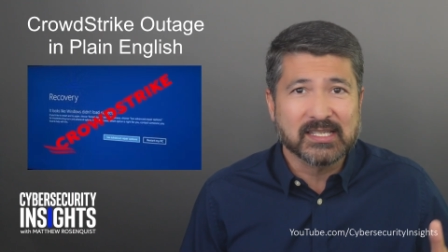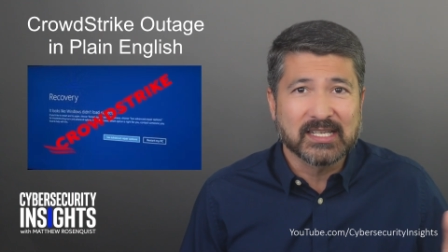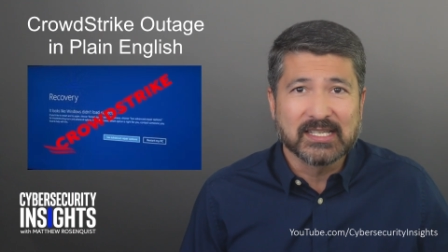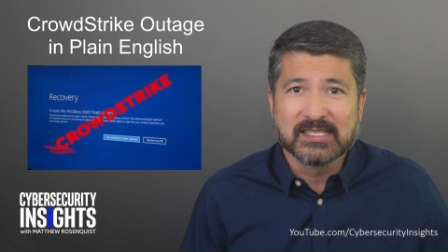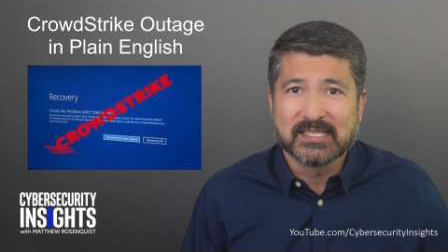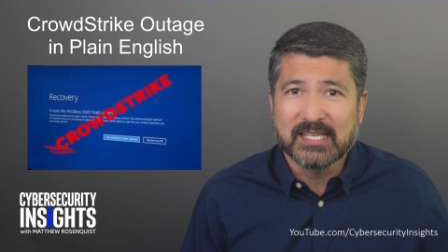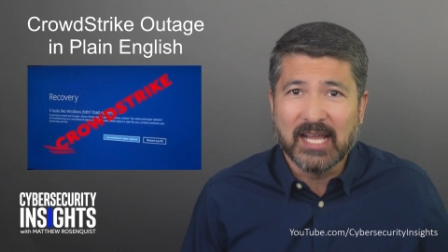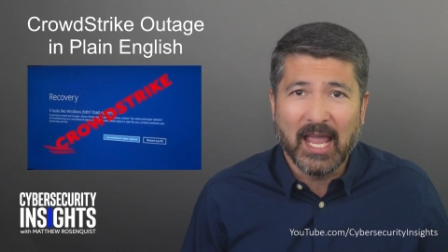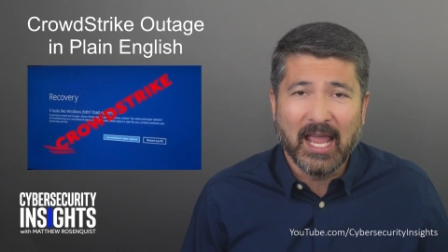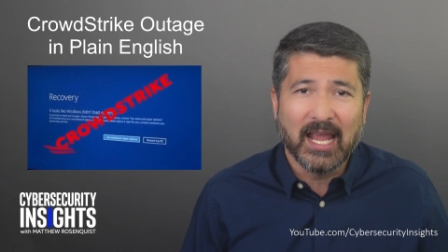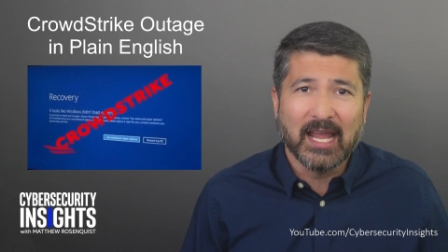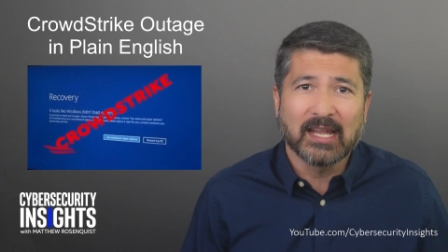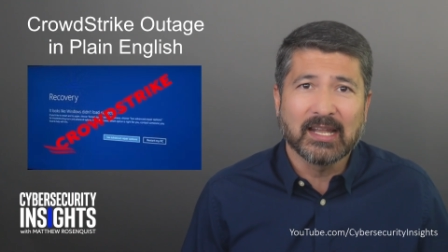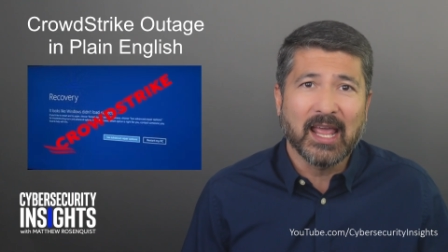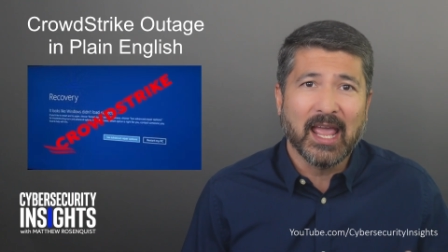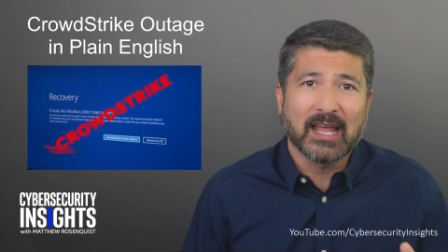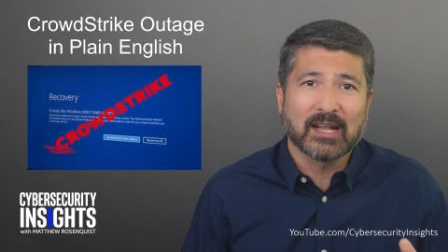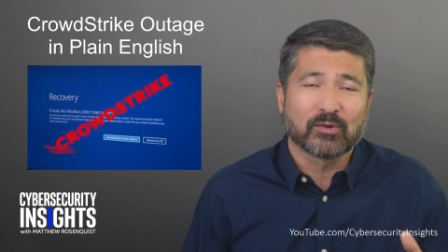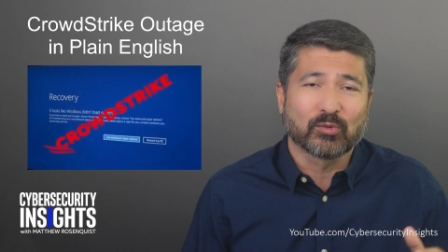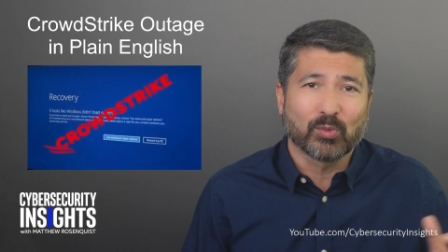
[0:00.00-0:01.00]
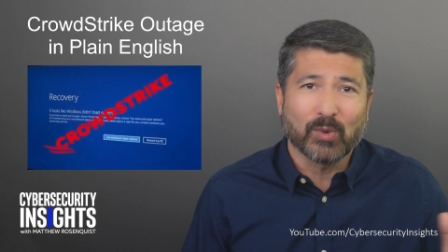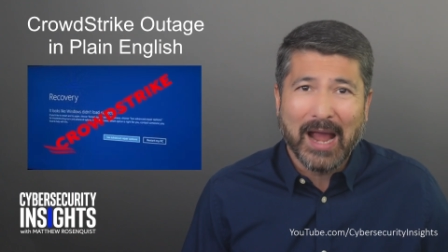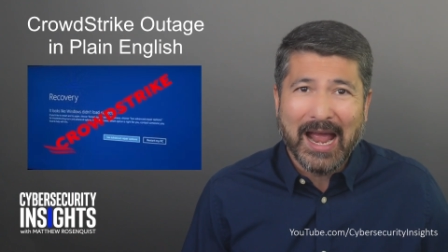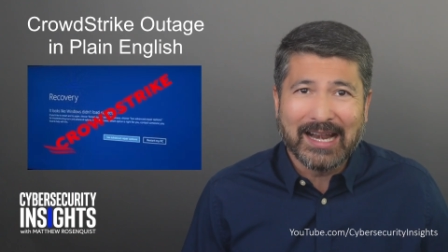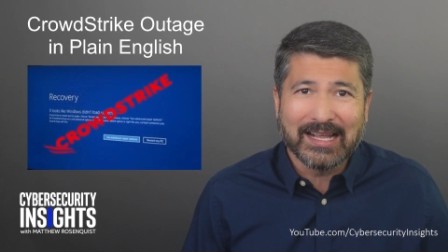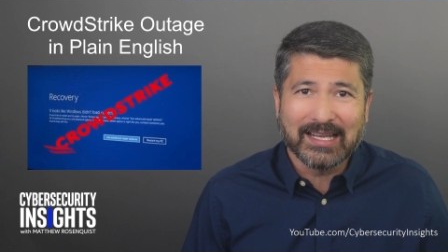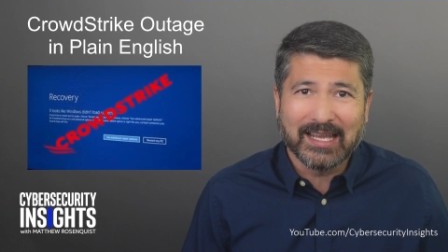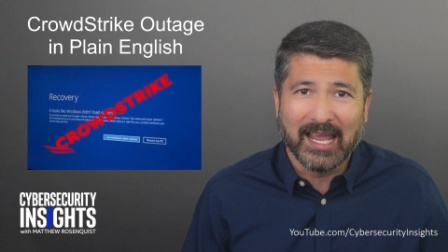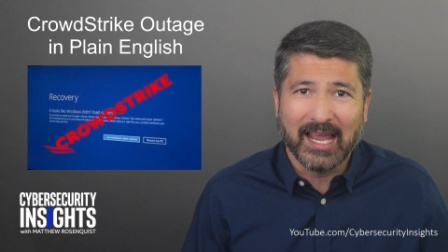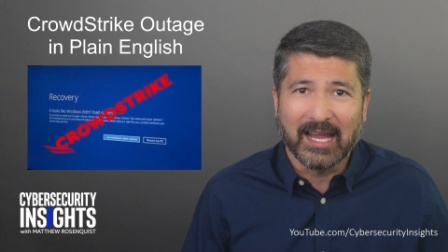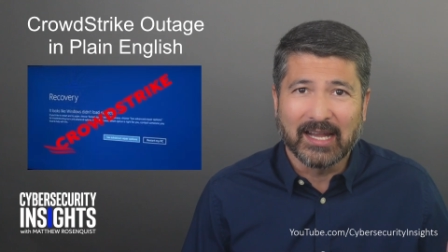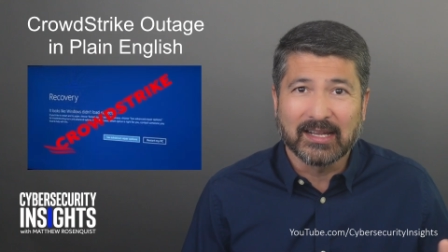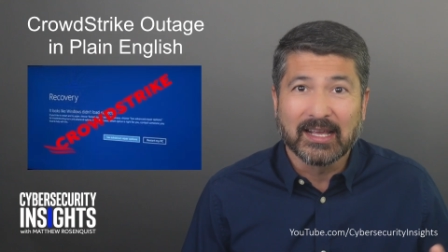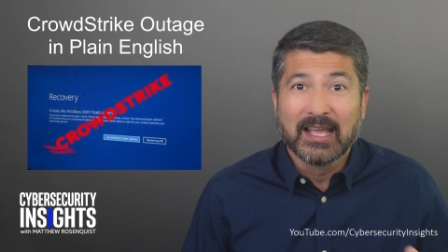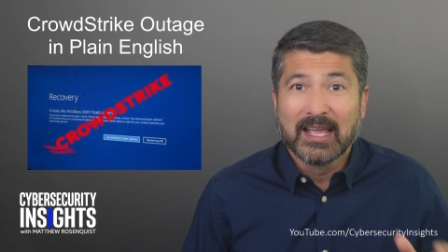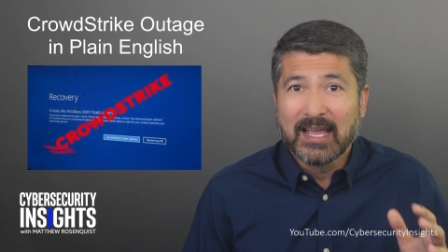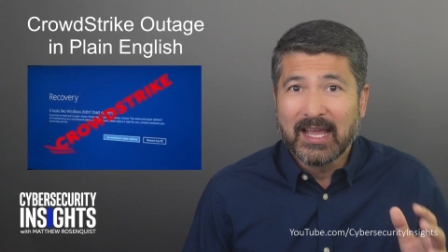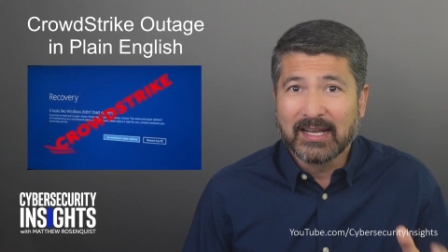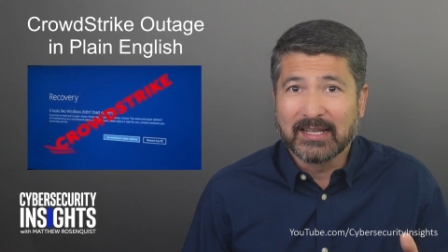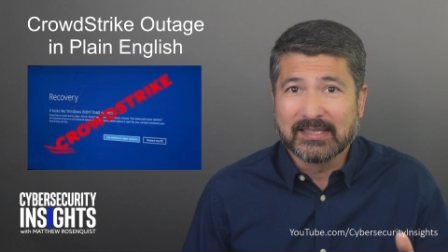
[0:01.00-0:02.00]
contain, and eradicate,
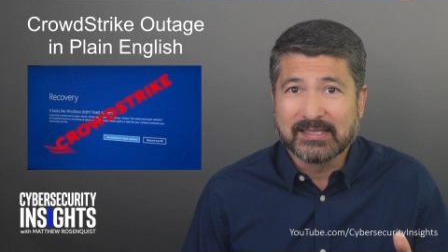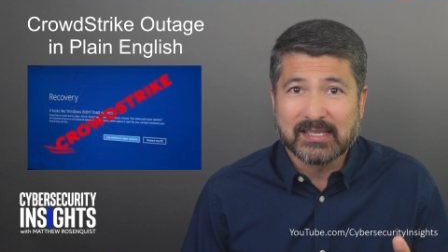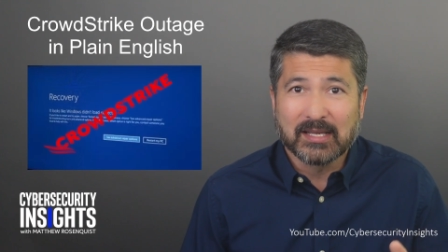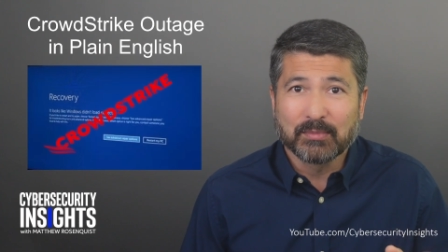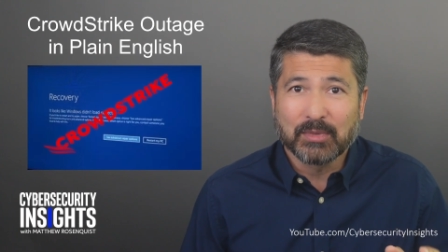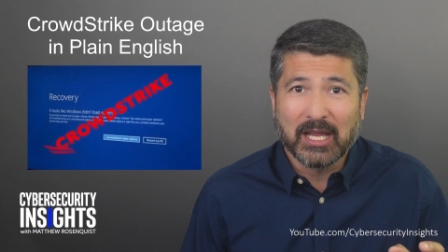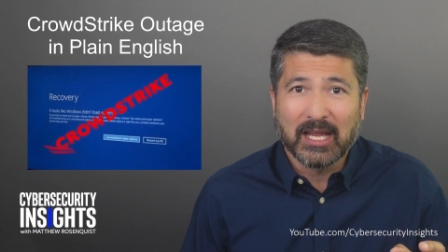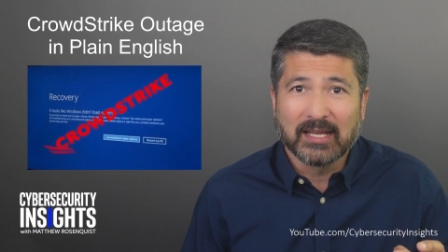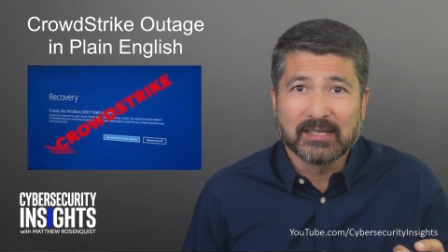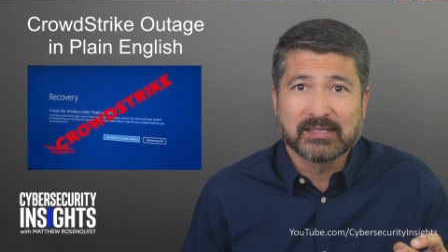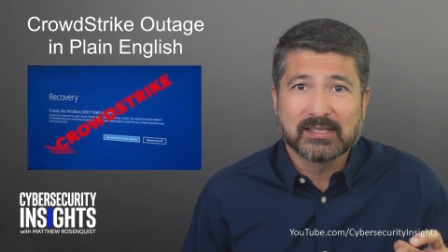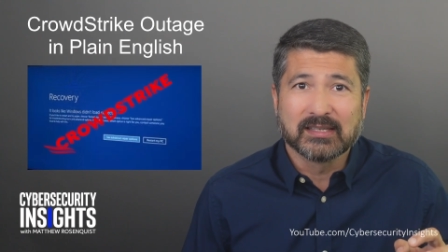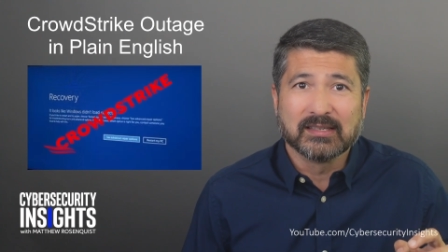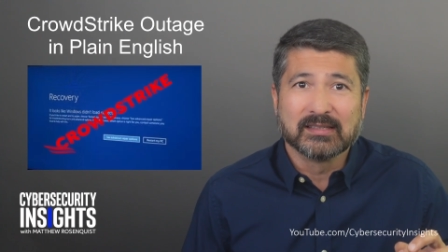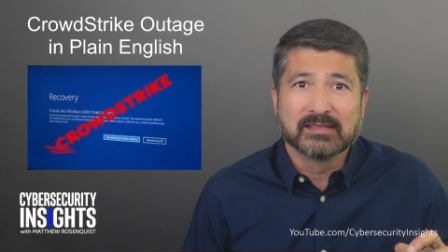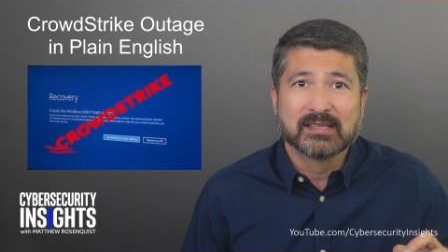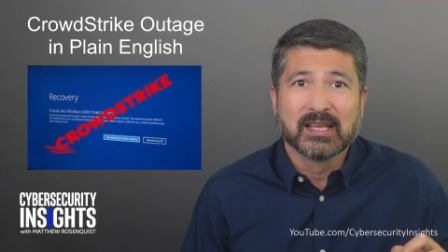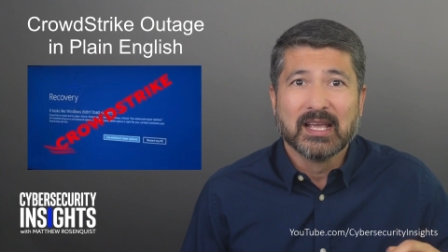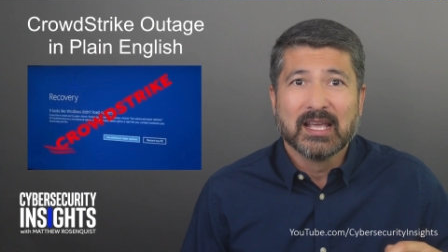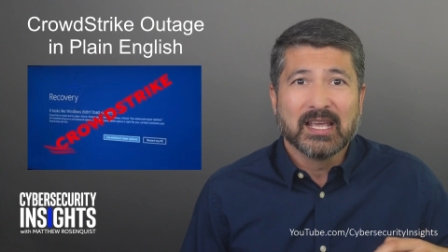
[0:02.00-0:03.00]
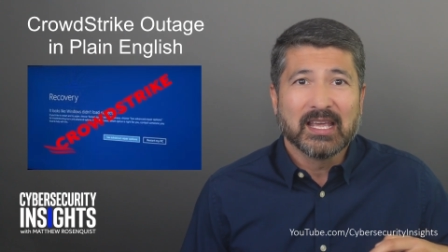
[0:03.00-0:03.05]
and in some cases,